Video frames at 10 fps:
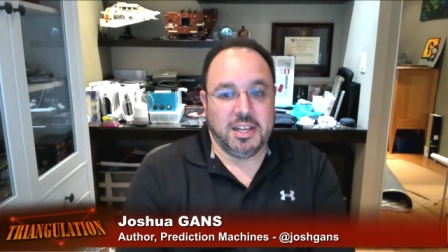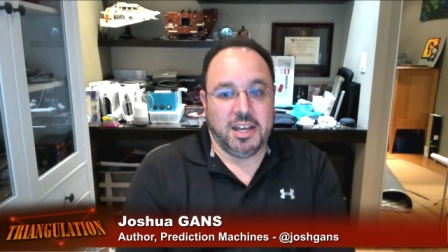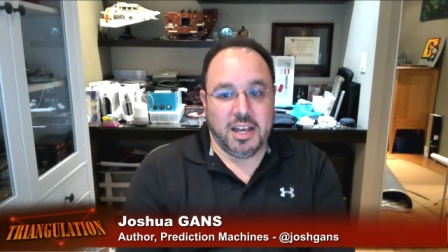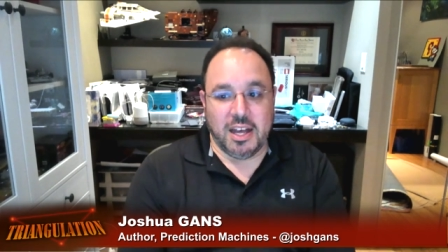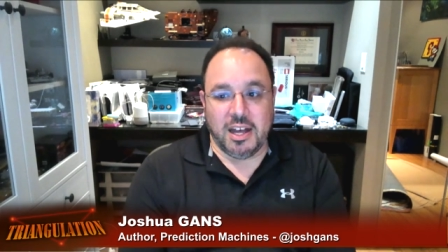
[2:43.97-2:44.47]

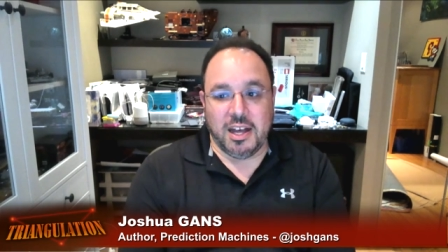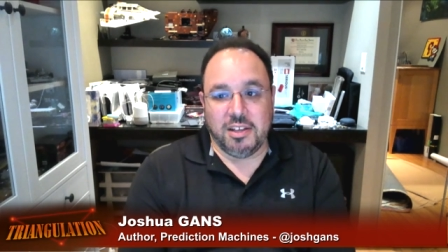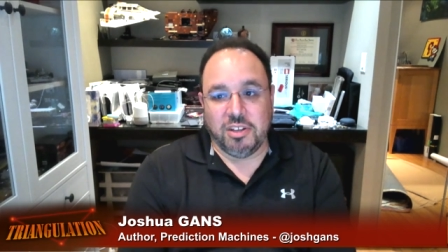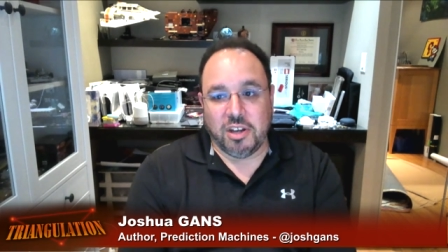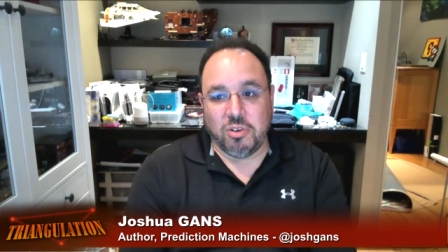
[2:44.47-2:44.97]
Uh, you
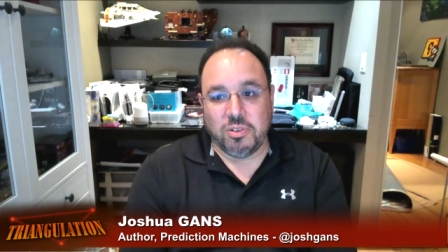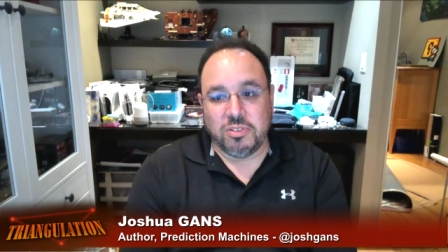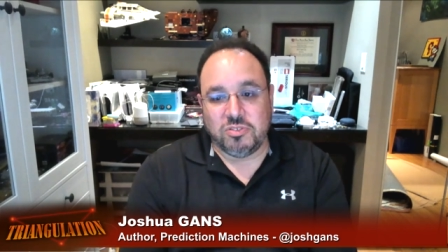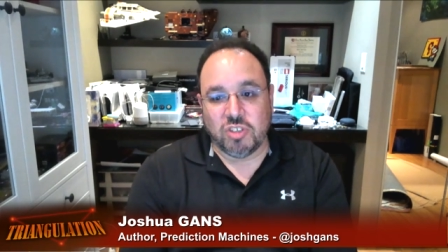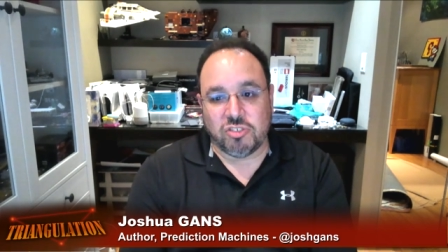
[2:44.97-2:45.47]
know,
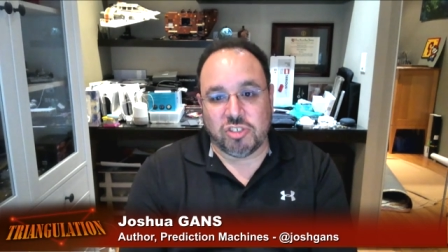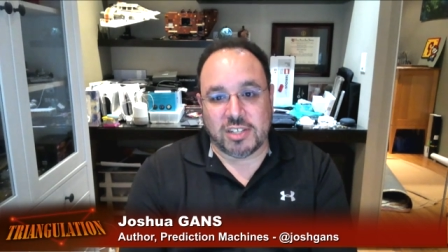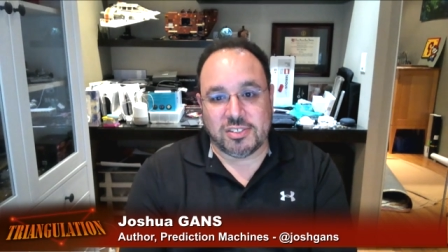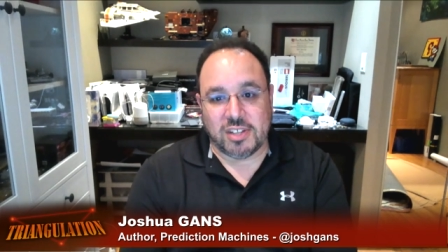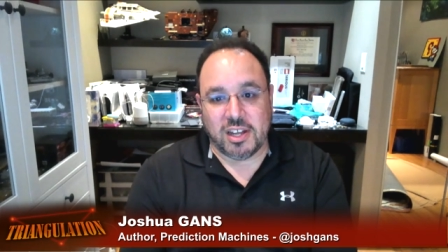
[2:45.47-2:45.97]
it's not
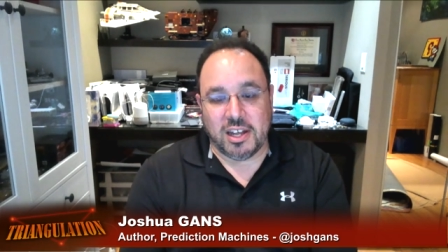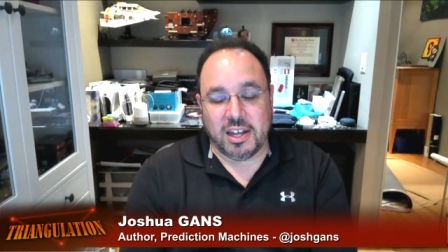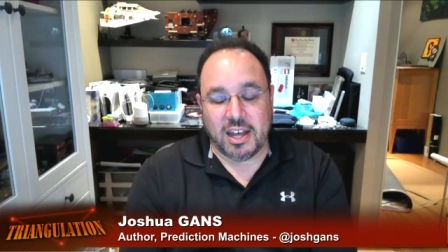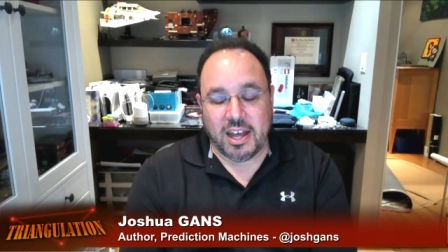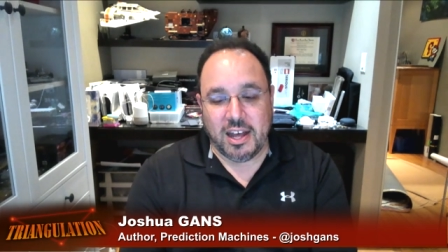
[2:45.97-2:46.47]
just uh,
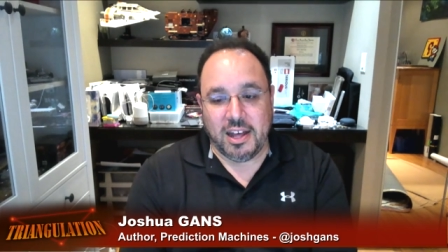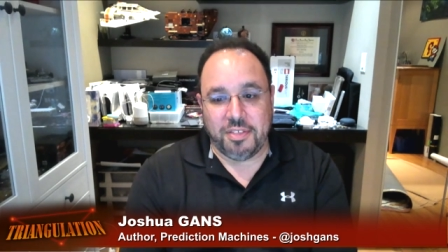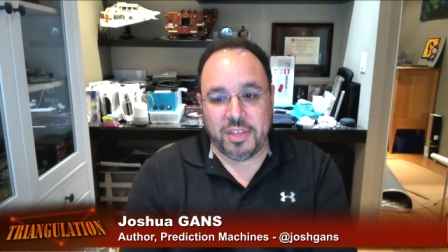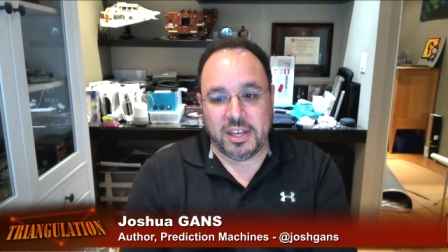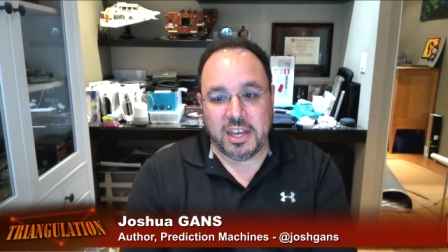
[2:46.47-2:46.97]
uh,
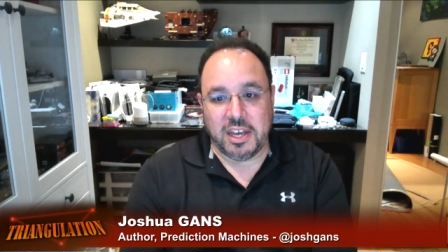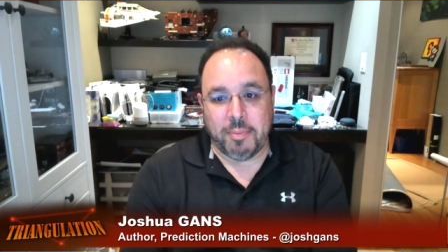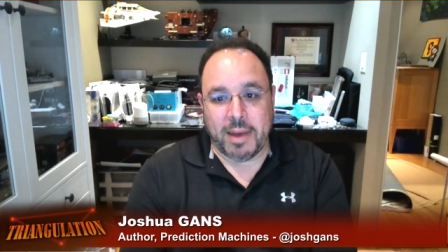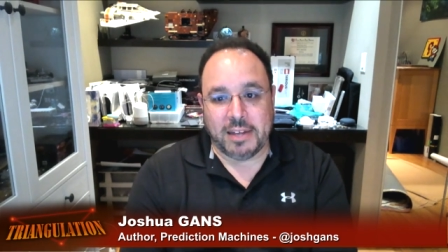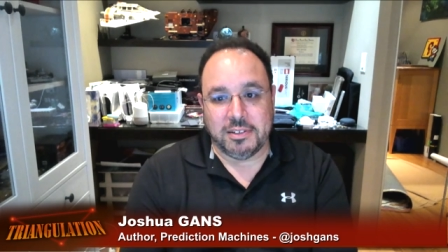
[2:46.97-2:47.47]
thinking
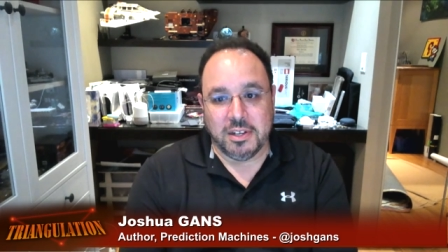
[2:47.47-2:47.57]
about,